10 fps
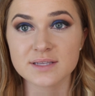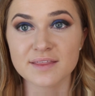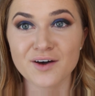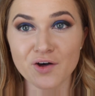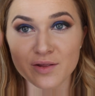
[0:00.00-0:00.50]

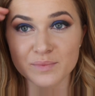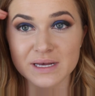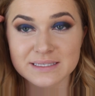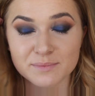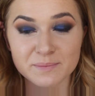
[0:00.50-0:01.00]
set that all in
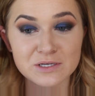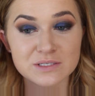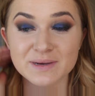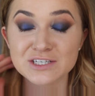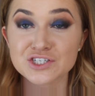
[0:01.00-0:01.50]
place, I'm going to be
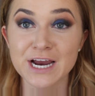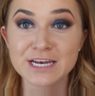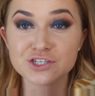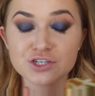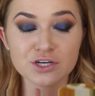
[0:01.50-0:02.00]
using my Tried
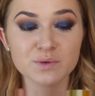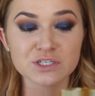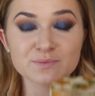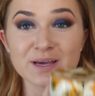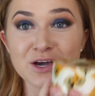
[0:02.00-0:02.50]
and True,
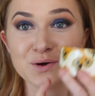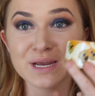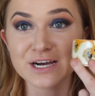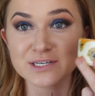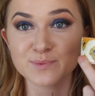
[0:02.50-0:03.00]
which is my
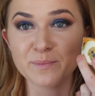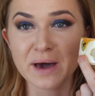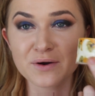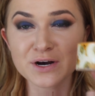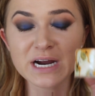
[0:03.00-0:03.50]
Coty Airspun
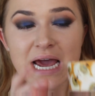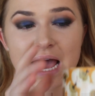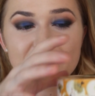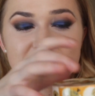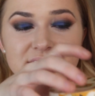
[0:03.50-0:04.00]
powder,
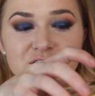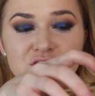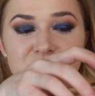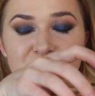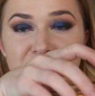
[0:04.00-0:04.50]
and this is
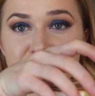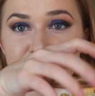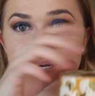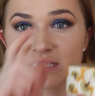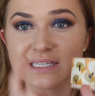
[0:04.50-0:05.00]
super
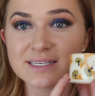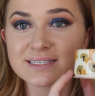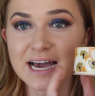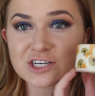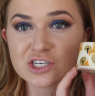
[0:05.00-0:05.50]
cute because this
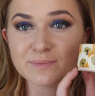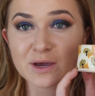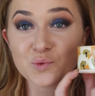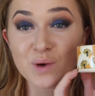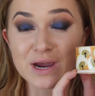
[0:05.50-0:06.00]
is actually my
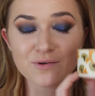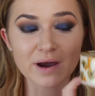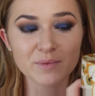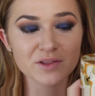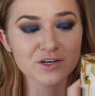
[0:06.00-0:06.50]
great
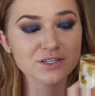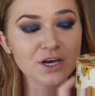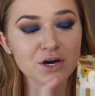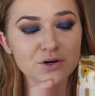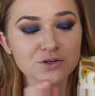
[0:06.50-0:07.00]
grandmother's,
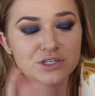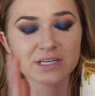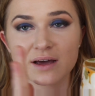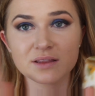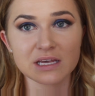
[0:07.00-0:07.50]
who she's
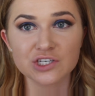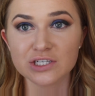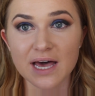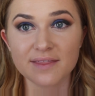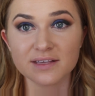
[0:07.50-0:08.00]

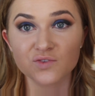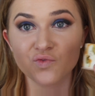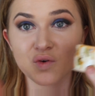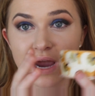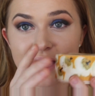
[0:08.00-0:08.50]
had this
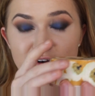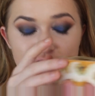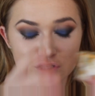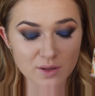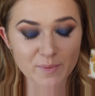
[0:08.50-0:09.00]
forever.
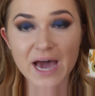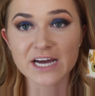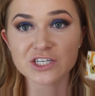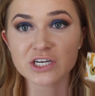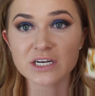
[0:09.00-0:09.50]
So the
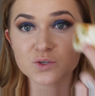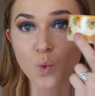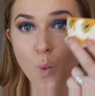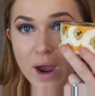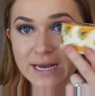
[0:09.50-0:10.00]
packaging is
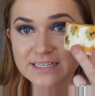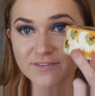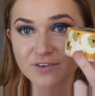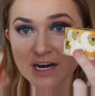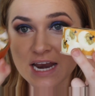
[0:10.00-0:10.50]
way
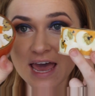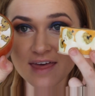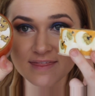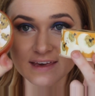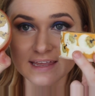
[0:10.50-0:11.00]
different
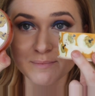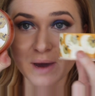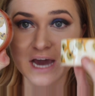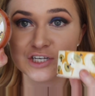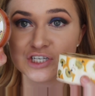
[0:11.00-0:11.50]
than the
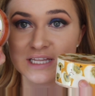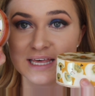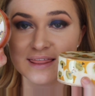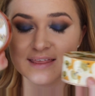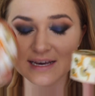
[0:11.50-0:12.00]
packaging
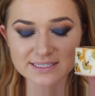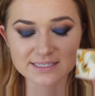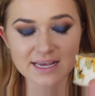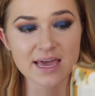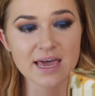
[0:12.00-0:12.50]
like
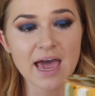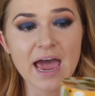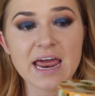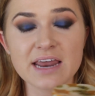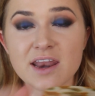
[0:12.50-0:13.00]
this,
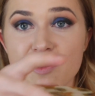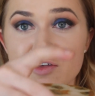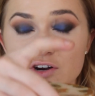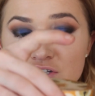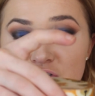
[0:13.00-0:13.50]
and
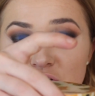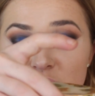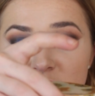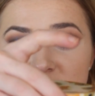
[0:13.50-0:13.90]
there's no